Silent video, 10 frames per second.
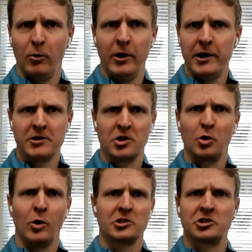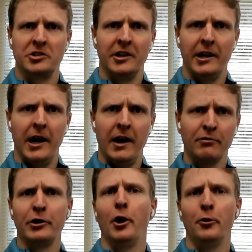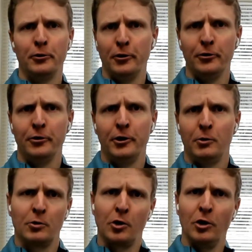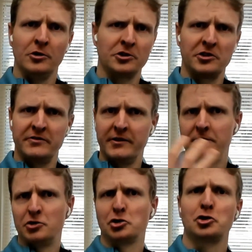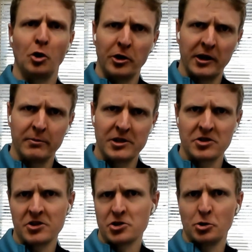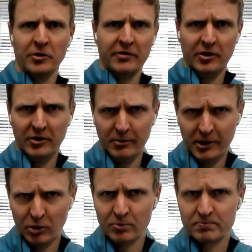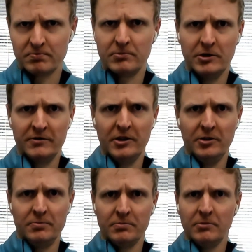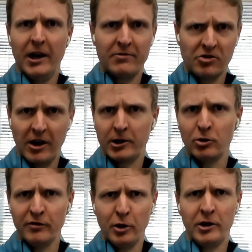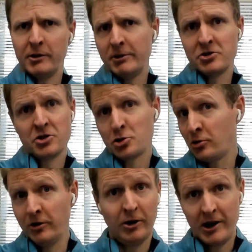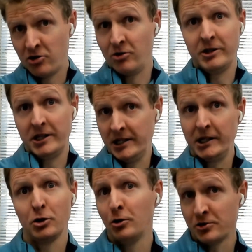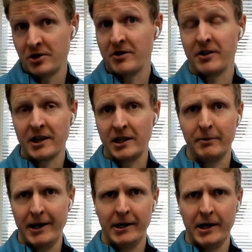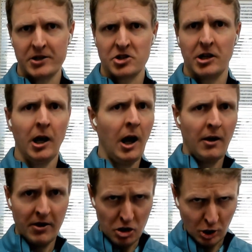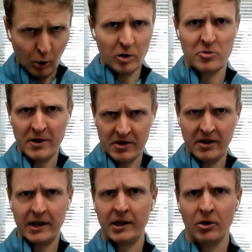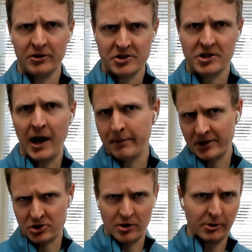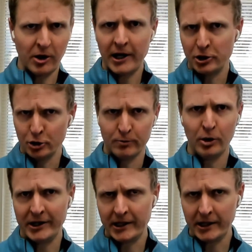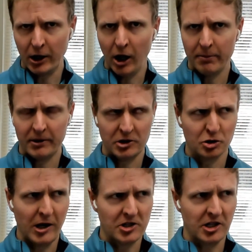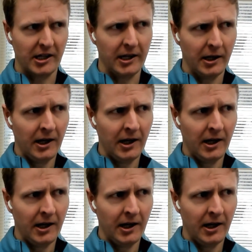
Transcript: the way, that's a question that every owner, regardless if they're just starting a business or if they're in the middle of their life cycle of owning a business or they're actually getting close to thinking about an exit, they should always be thinking on this topic. So I'm glad you're bringing it up and addressing it.